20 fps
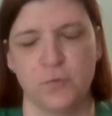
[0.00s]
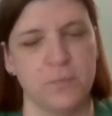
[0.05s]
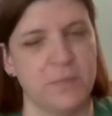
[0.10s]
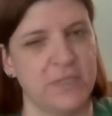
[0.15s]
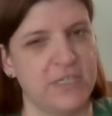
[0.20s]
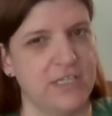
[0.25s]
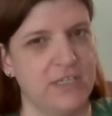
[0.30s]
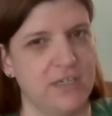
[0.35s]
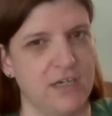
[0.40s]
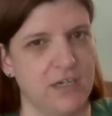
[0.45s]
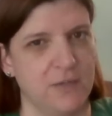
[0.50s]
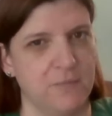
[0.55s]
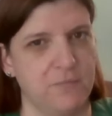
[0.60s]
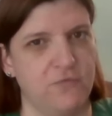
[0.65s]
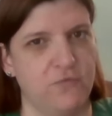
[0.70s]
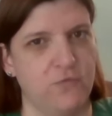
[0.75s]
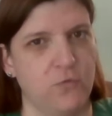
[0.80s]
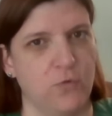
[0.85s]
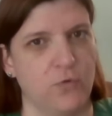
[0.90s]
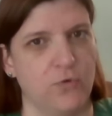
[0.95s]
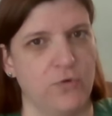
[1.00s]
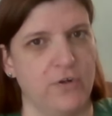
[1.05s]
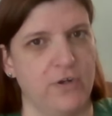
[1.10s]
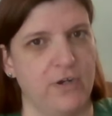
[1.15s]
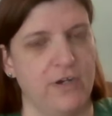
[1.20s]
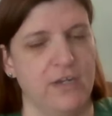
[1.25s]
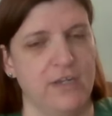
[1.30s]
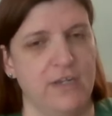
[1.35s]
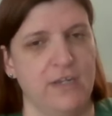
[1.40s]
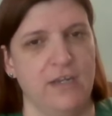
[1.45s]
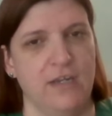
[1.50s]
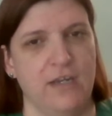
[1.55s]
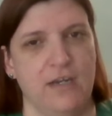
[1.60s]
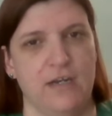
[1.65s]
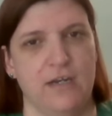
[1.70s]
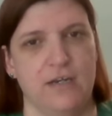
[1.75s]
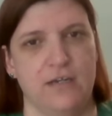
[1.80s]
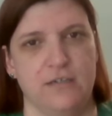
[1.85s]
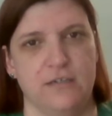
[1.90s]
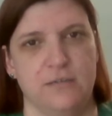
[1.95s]
many up for
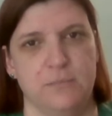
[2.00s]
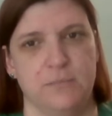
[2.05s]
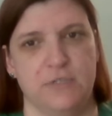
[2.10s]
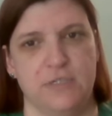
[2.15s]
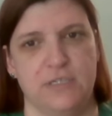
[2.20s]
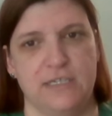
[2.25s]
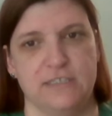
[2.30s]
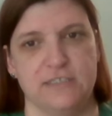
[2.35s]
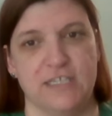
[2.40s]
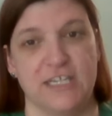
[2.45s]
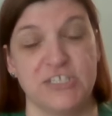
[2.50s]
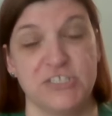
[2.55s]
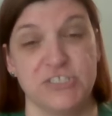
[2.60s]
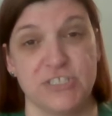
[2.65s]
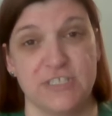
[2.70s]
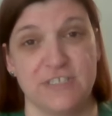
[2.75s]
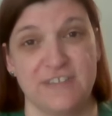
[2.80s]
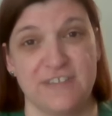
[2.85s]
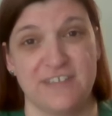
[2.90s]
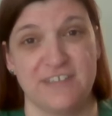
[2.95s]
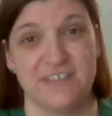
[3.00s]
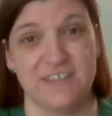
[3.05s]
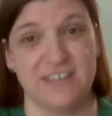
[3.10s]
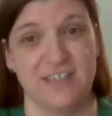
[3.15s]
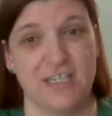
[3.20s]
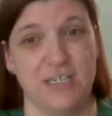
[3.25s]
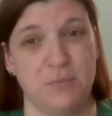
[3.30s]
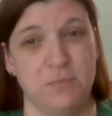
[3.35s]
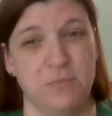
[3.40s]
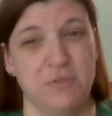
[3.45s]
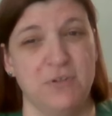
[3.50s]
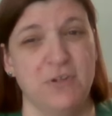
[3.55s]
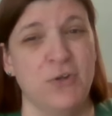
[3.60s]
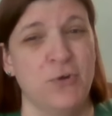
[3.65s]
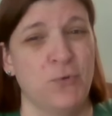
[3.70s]
election this time.